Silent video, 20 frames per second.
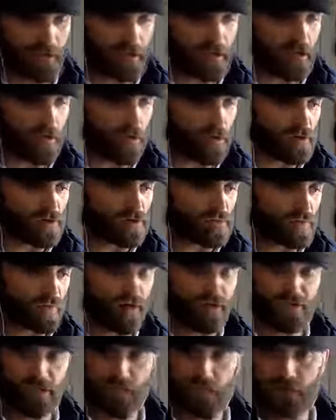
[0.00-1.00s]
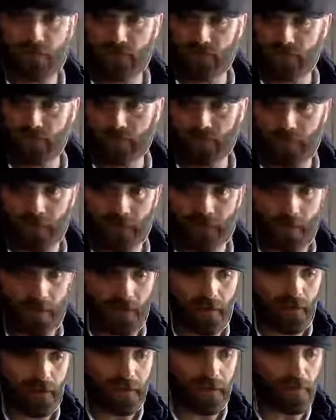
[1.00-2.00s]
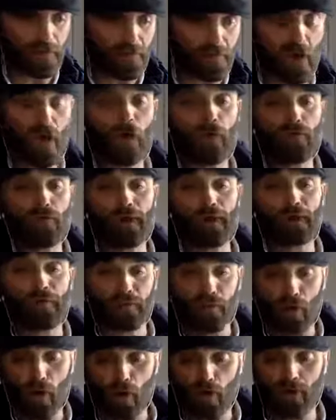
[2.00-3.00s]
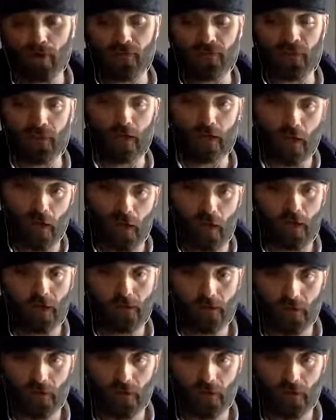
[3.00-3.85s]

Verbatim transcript: in order to prosecute something, you've already broken the law.